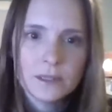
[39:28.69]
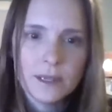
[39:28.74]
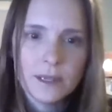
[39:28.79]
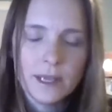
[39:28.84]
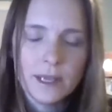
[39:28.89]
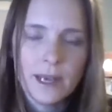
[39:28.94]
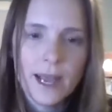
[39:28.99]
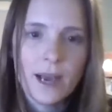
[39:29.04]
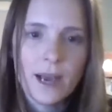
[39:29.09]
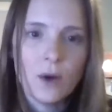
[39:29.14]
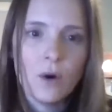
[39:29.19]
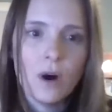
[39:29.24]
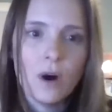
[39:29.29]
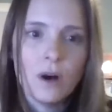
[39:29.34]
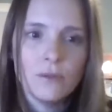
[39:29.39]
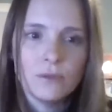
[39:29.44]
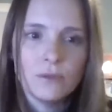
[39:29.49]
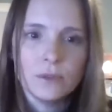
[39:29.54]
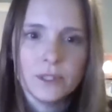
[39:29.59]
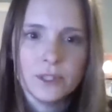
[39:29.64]
and how
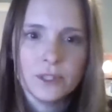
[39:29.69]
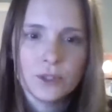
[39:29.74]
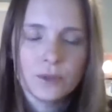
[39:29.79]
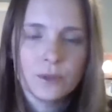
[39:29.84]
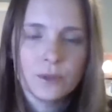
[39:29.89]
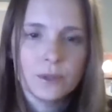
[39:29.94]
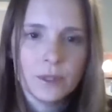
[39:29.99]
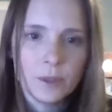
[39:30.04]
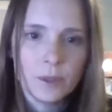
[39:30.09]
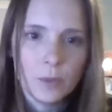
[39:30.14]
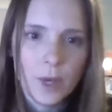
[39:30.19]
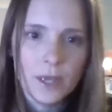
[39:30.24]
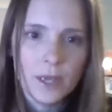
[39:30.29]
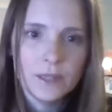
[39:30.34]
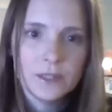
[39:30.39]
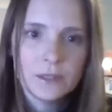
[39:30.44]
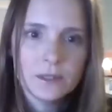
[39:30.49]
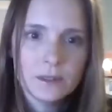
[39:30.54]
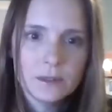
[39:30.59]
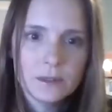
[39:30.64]
awful it truly
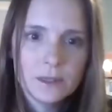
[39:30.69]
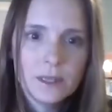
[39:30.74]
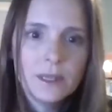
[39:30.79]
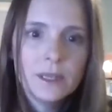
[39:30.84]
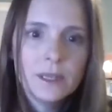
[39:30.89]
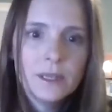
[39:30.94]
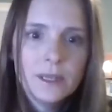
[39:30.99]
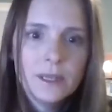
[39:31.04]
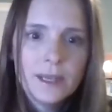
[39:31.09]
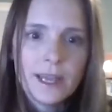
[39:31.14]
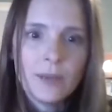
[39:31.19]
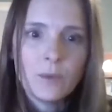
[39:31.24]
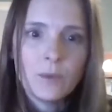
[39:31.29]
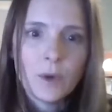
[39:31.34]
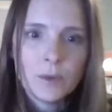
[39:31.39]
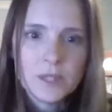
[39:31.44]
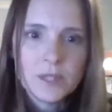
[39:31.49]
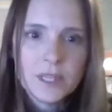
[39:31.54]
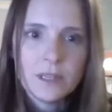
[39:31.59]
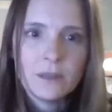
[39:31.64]
was and
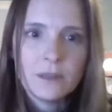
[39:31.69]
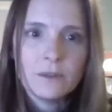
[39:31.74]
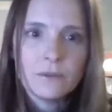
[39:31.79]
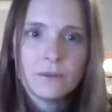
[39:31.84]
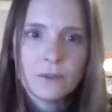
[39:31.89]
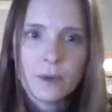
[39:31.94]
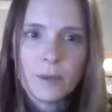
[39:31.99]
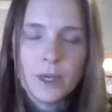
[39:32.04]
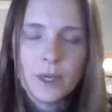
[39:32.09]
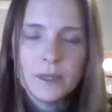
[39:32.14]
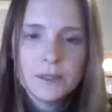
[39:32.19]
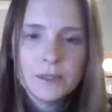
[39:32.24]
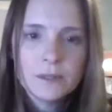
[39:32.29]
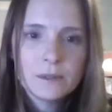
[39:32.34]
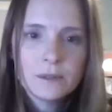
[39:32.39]
what was hidden from us.